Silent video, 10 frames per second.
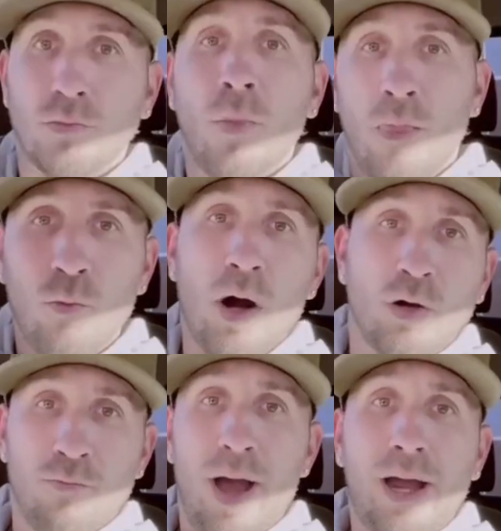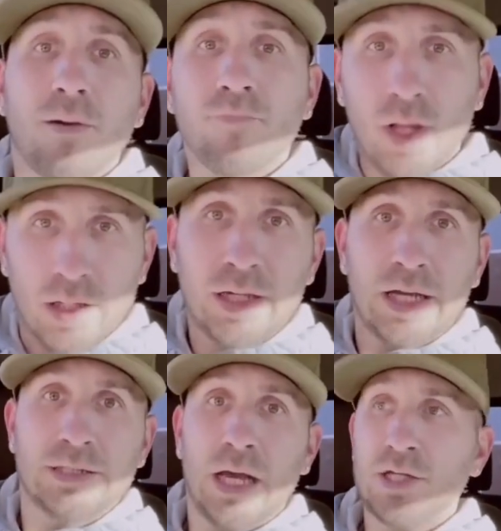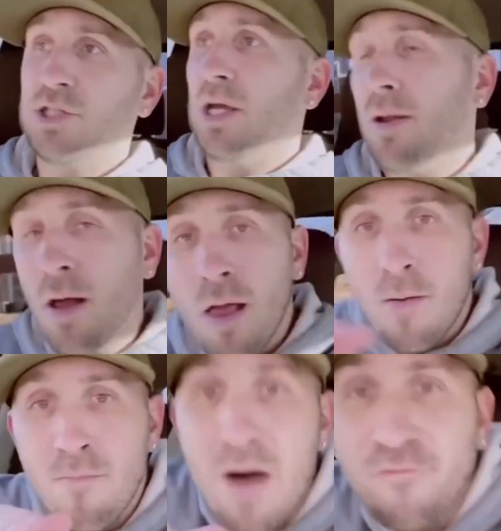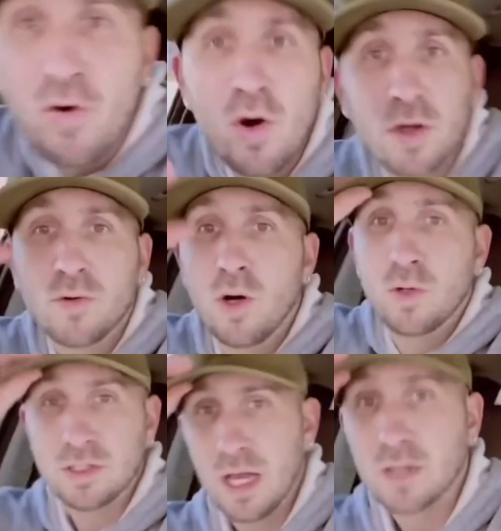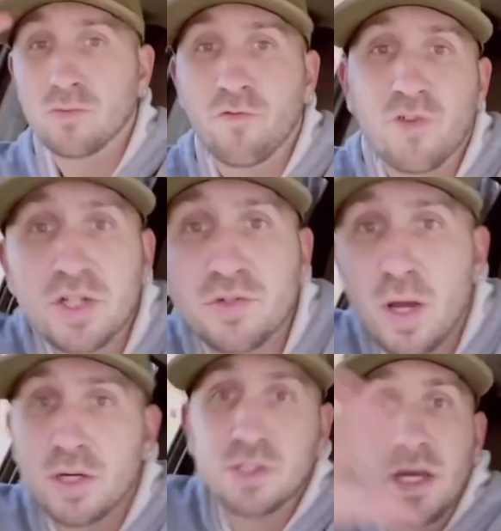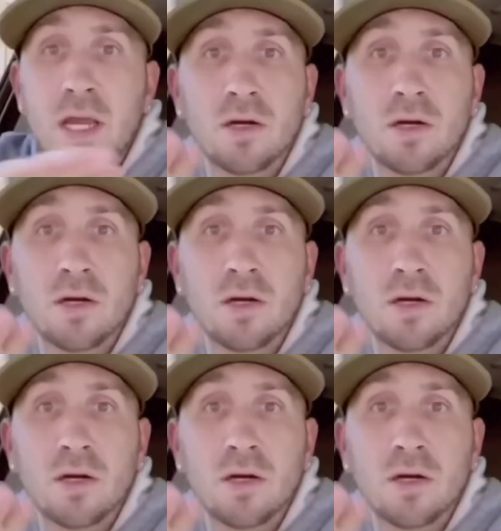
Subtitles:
Welcome back. Kids ain't shit. My 4-year-old is like a refrigerator. She ain't gonna